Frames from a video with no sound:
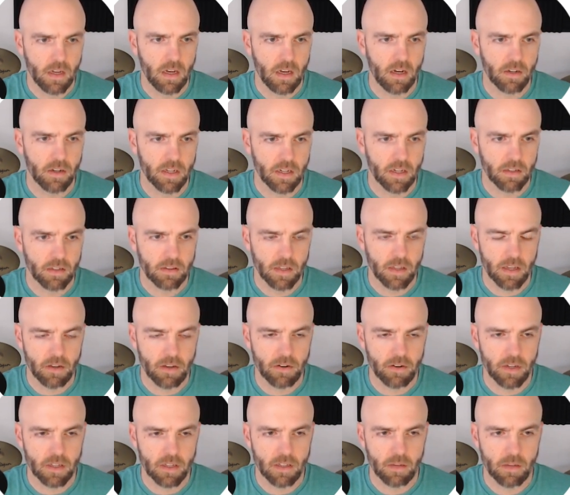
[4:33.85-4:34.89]
Oh yeah, they
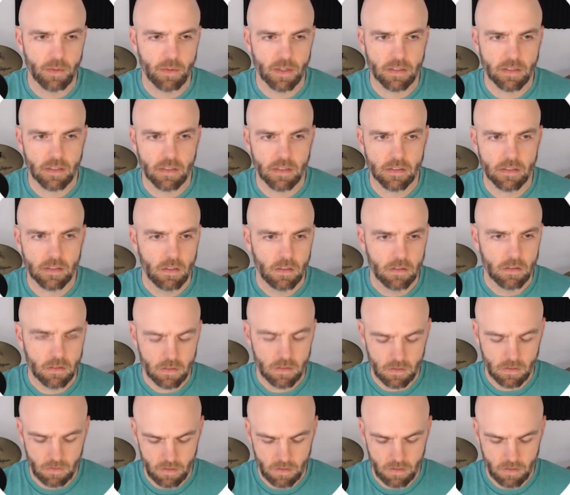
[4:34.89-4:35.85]
own it. That makes sense. So